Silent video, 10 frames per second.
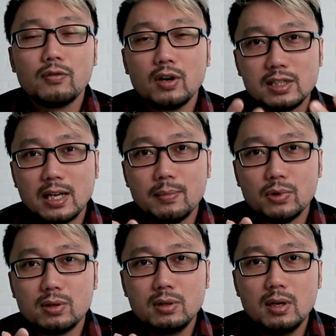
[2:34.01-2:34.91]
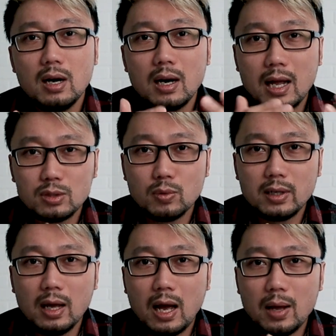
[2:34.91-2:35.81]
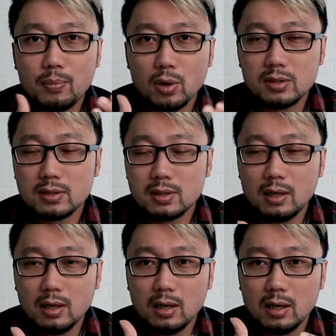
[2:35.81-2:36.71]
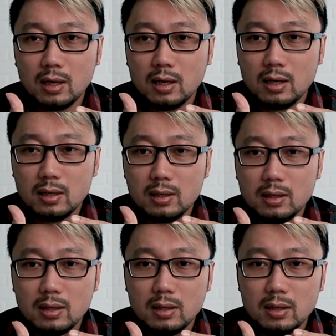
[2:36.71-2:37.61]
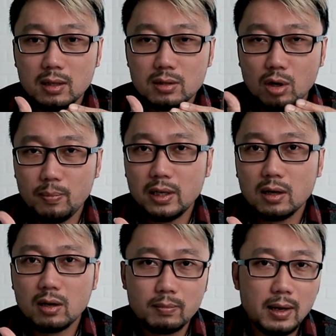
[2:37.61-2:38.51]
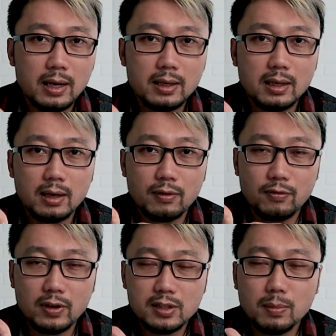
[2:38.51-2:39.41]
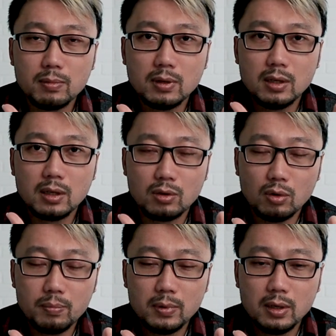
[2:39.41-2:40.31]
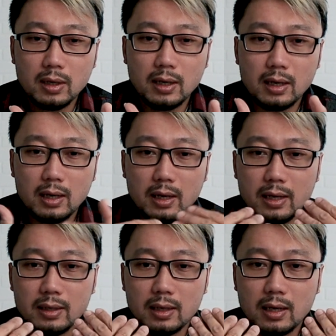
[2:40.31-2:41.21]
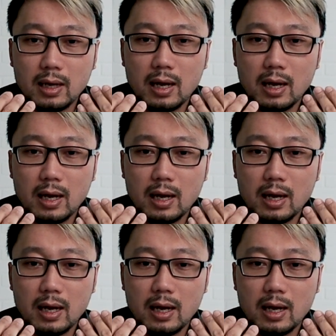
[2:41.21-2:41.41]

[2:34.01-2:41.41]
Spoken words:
For example, last week I posted a topic on my Facebook group and